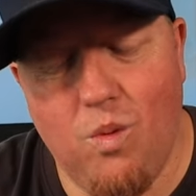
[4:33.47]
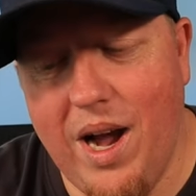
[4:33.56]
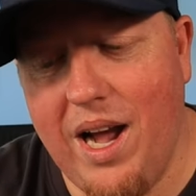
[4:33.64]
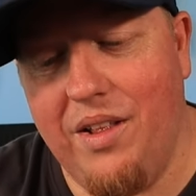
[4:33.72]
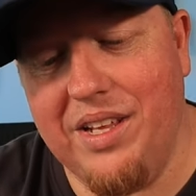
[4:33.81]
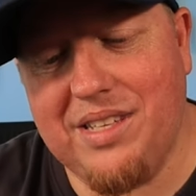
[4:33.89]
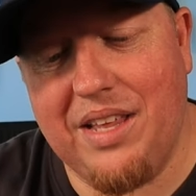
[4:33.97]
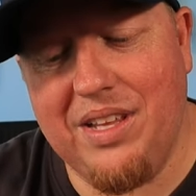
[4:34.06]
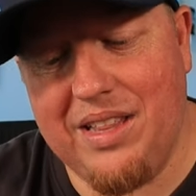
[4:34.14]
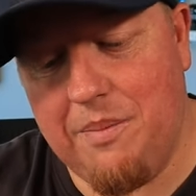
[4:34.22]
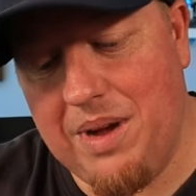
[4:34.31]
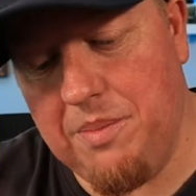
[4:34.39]
Wow, I
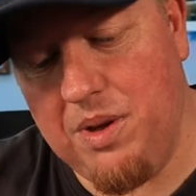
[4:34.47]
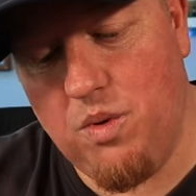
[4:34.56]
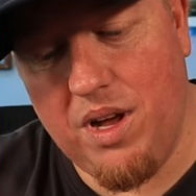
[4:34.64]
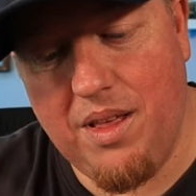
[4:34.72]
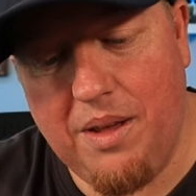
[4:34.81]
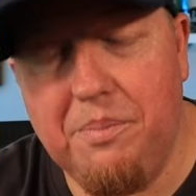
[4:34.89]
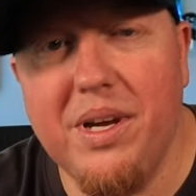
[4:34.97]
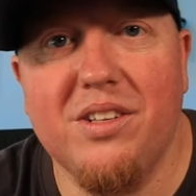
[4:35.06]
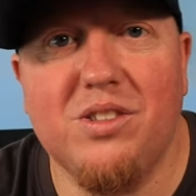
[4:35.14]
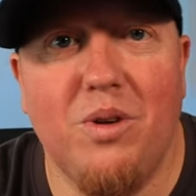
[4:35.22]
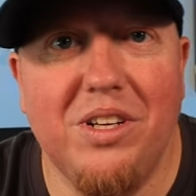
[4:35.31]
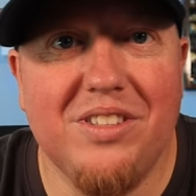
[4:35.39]
think that might be one of my
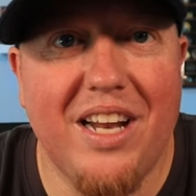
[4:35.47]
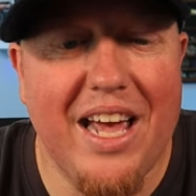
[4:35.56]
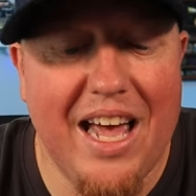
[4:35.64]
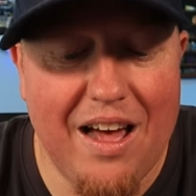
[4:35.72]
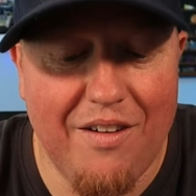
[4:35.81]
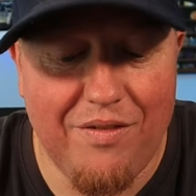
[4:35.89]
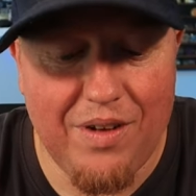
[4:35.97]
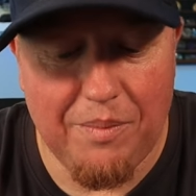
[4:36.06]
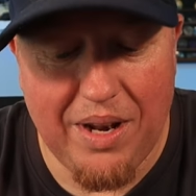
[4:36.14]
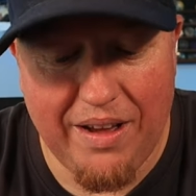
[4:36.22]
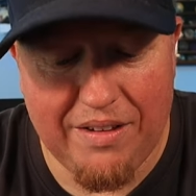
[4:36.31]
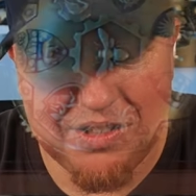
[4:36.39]
biggest coins that I have. I
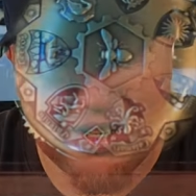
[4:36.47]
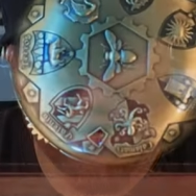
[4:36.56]
mean, I have